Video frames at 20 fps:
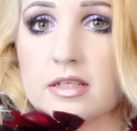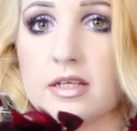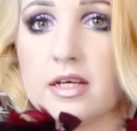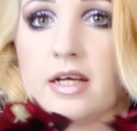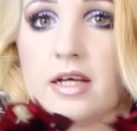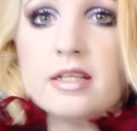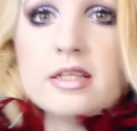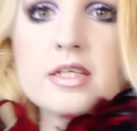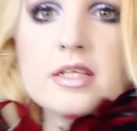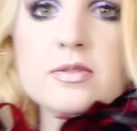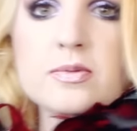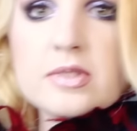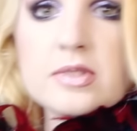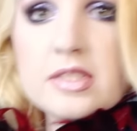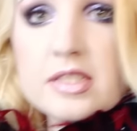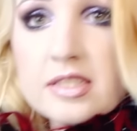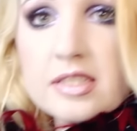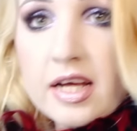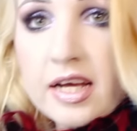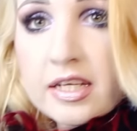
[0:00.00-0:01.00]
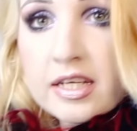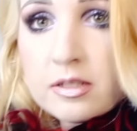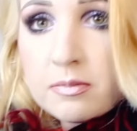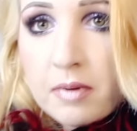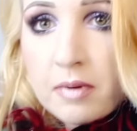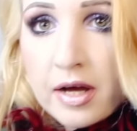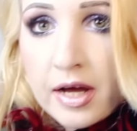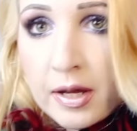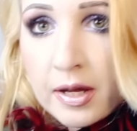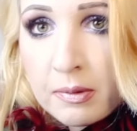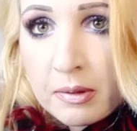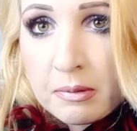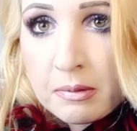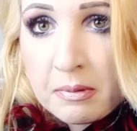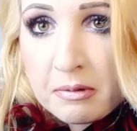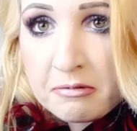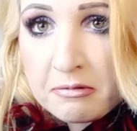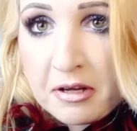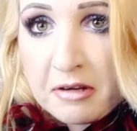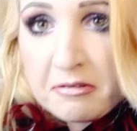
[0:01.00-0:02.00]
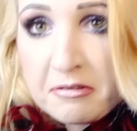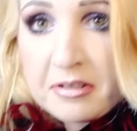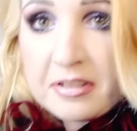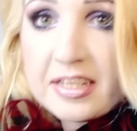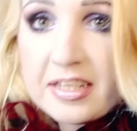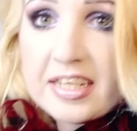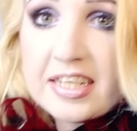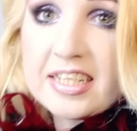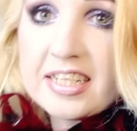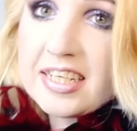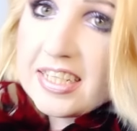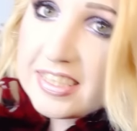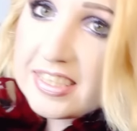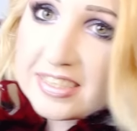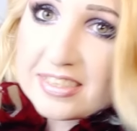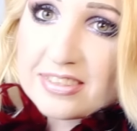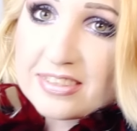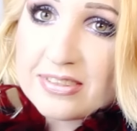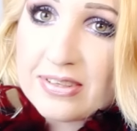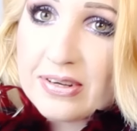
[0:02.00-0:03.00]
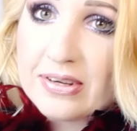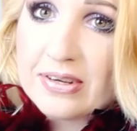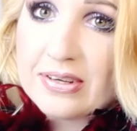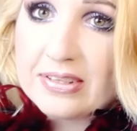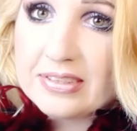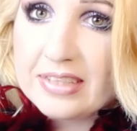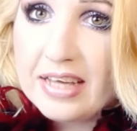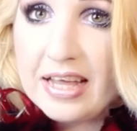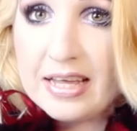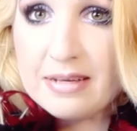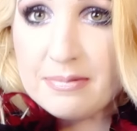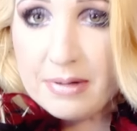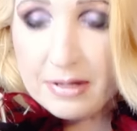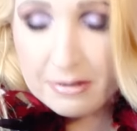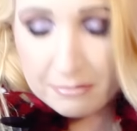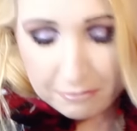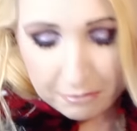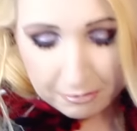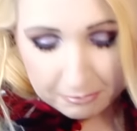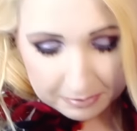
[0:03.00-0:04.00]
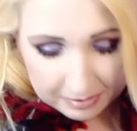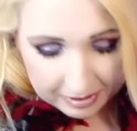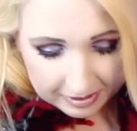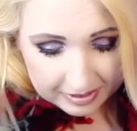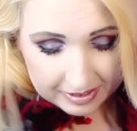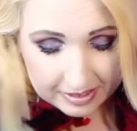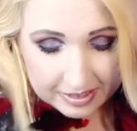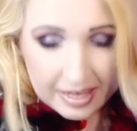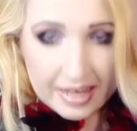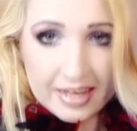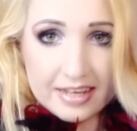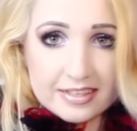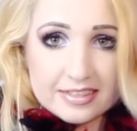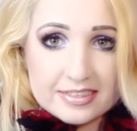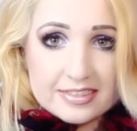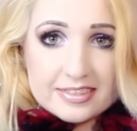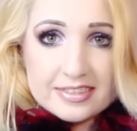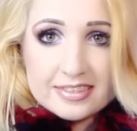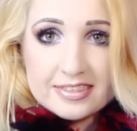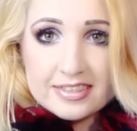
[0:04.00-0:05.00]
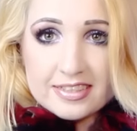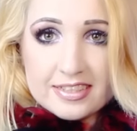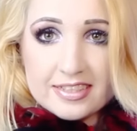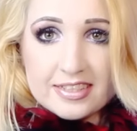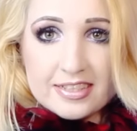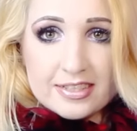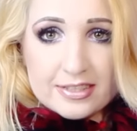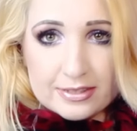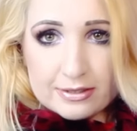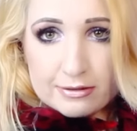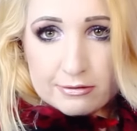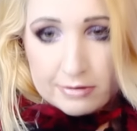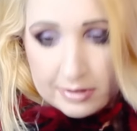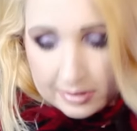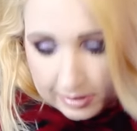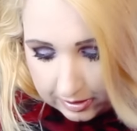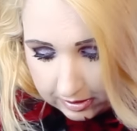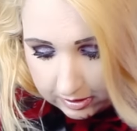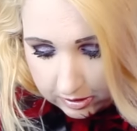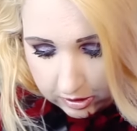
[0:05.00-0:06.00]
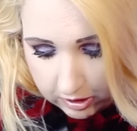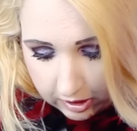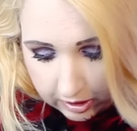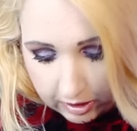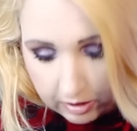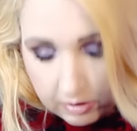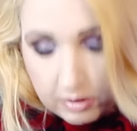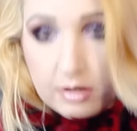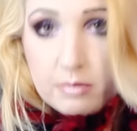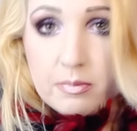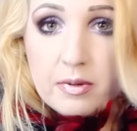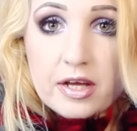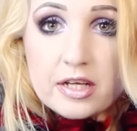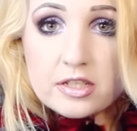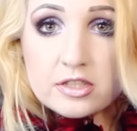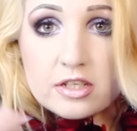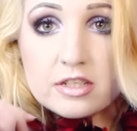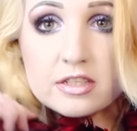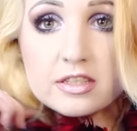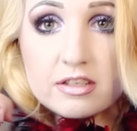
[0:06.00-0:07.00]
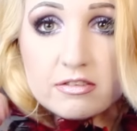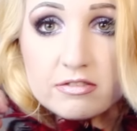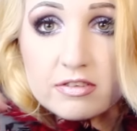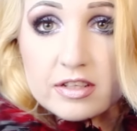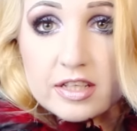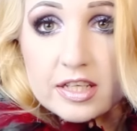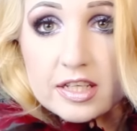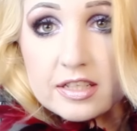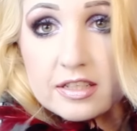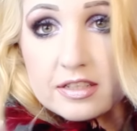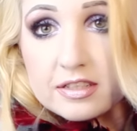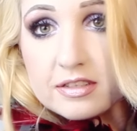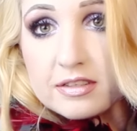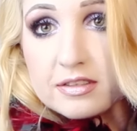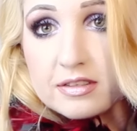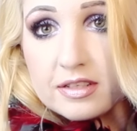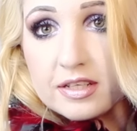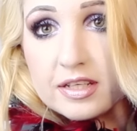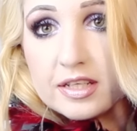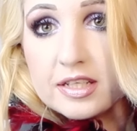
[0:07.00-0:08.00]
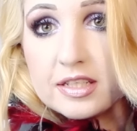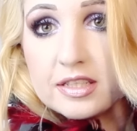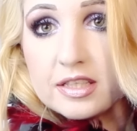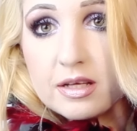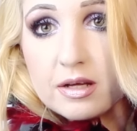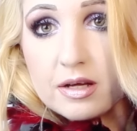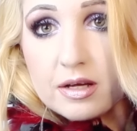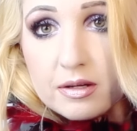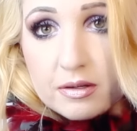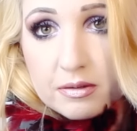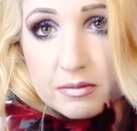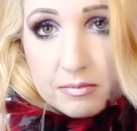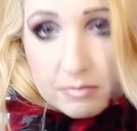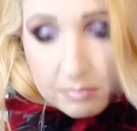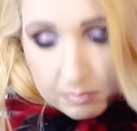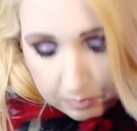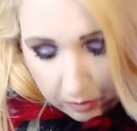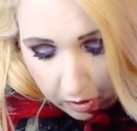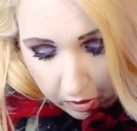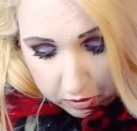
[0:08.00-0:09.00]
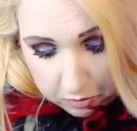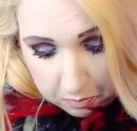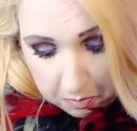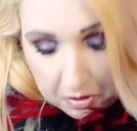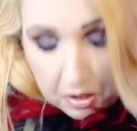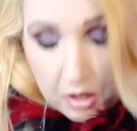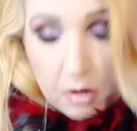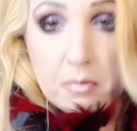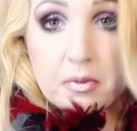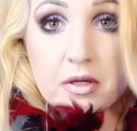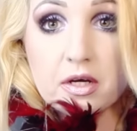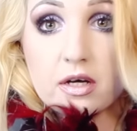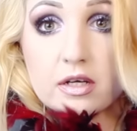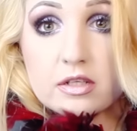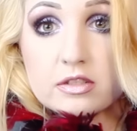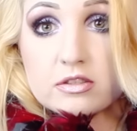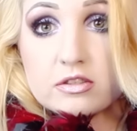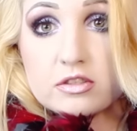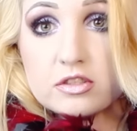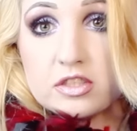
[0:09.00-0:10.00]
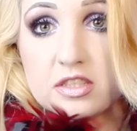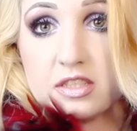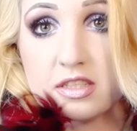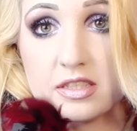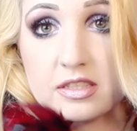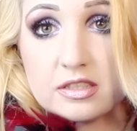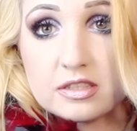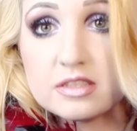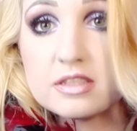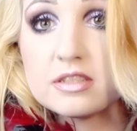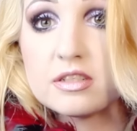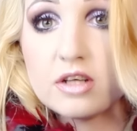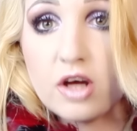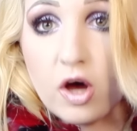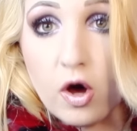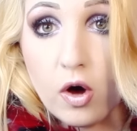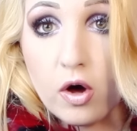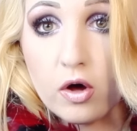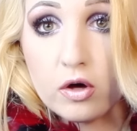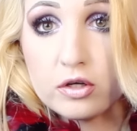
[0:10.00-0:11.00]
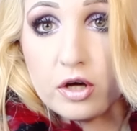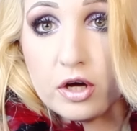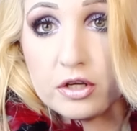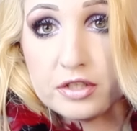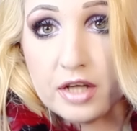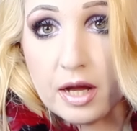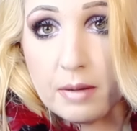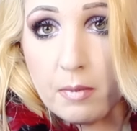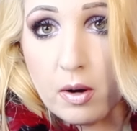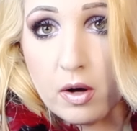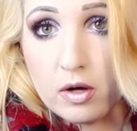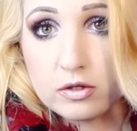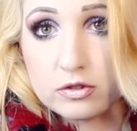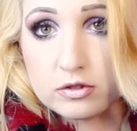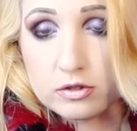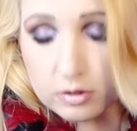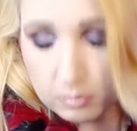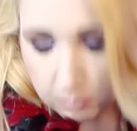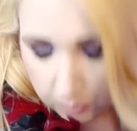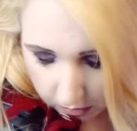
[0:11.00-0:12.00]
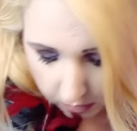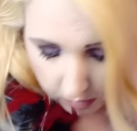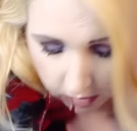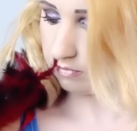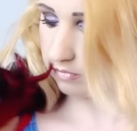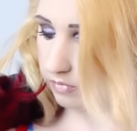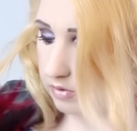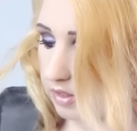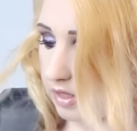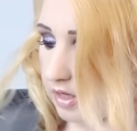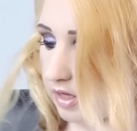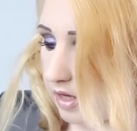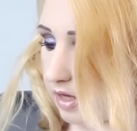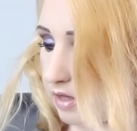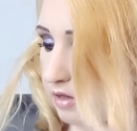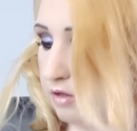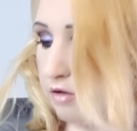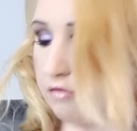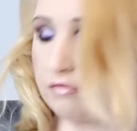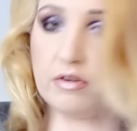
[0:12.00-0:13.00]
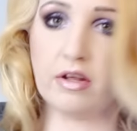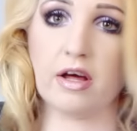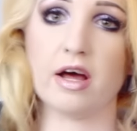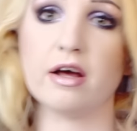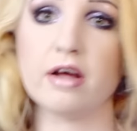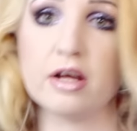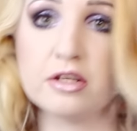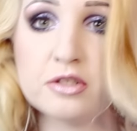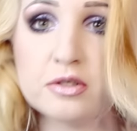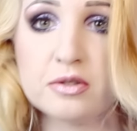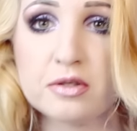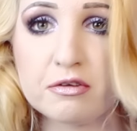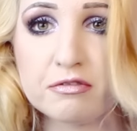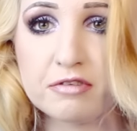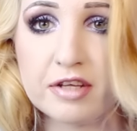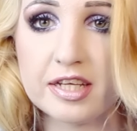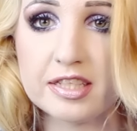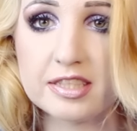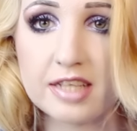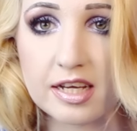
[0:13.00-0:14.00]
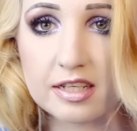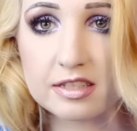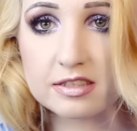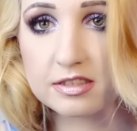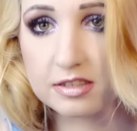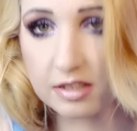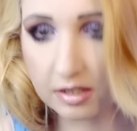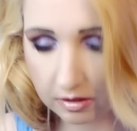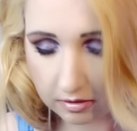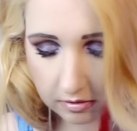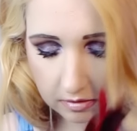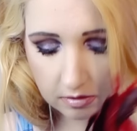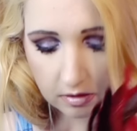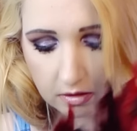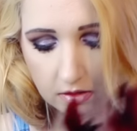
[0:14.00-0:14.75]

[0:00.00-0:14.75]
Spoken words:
And this was designed by one of my favorite ladies called Amy from Kinky Kex. You really need to check out her page. I'll leave a link in the box below because she is goddamn awesome. Yeah, I do love latex still.